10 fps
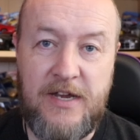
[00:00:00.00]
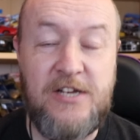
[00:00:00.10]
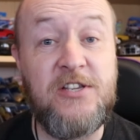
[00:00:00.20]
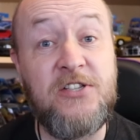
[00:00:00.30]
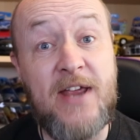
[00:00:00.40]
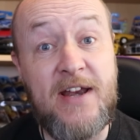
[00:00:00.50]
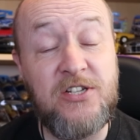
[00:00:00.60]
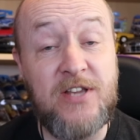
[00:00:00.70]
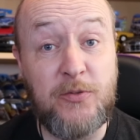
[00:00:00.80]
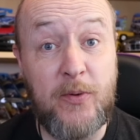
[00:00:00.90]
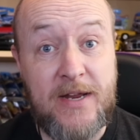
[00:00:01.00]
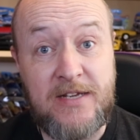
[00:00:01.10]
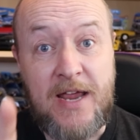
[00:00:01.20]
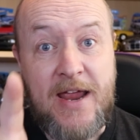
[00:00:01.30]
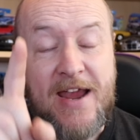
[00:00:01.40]
It's the Dennis, that's what it
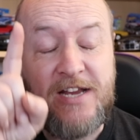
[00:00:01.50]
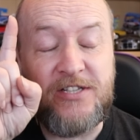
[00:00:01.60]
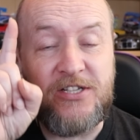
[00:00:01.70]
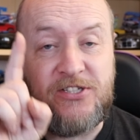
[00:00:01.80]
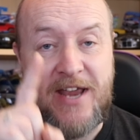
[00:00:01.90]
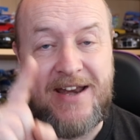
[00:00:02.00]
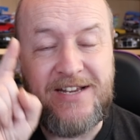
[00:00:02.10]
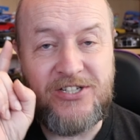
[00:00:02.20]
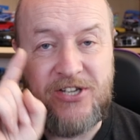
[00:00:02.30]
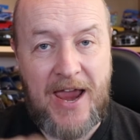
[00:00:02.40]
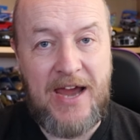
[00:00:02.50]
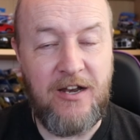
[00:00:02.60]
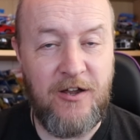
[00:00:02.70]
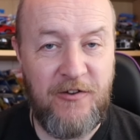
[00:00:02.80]
is. It's the Dennis Taylor